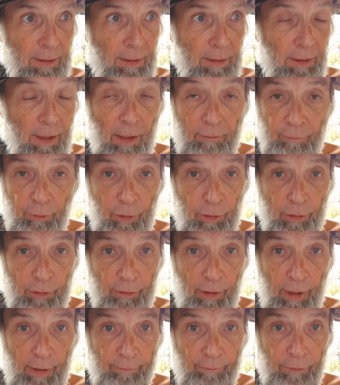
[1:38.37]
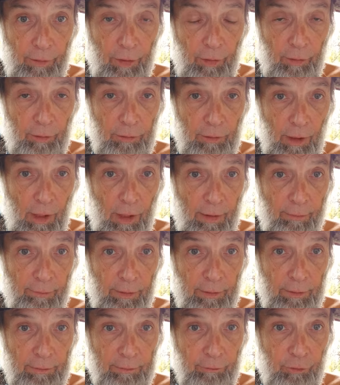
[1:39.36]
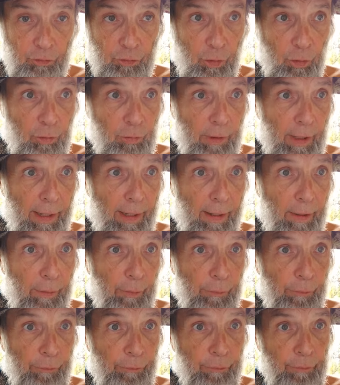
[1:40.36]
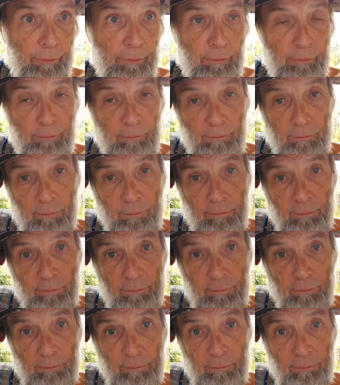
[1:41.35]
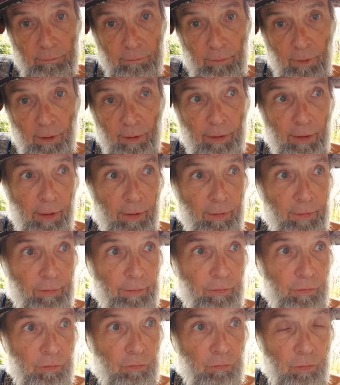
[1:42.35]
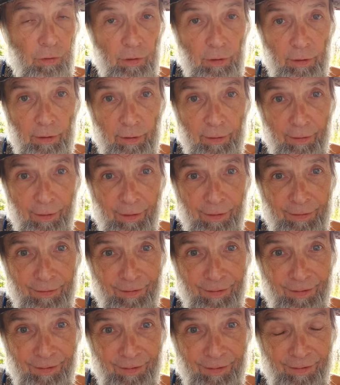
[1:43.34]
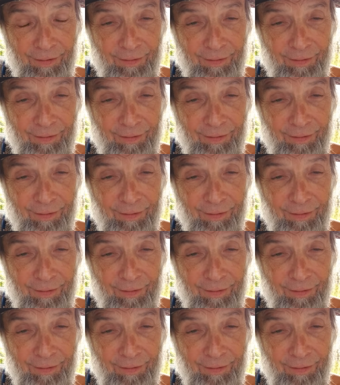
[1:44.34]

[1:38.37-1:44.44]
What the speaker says: I photograph the old lava stone house. I get an intriguing idea.